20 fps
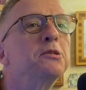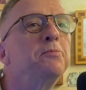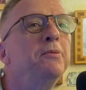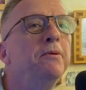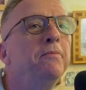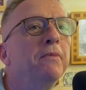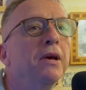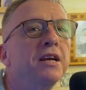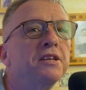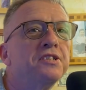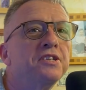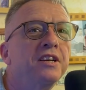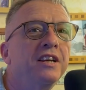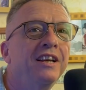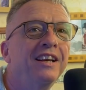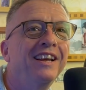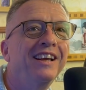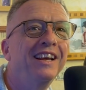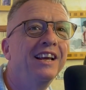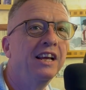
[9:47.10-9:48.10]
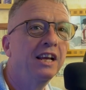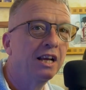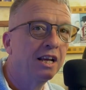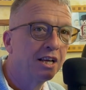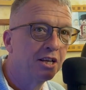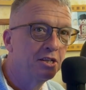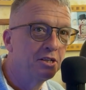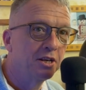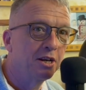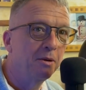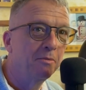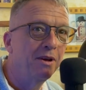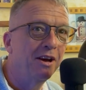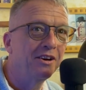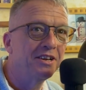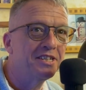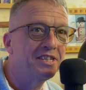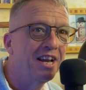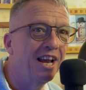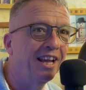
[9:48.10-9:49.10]
me, miss. Could you come here a
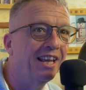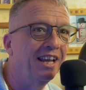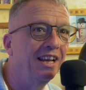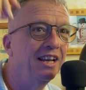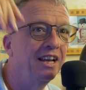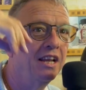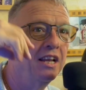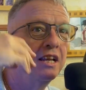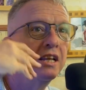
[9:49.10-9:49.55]
second?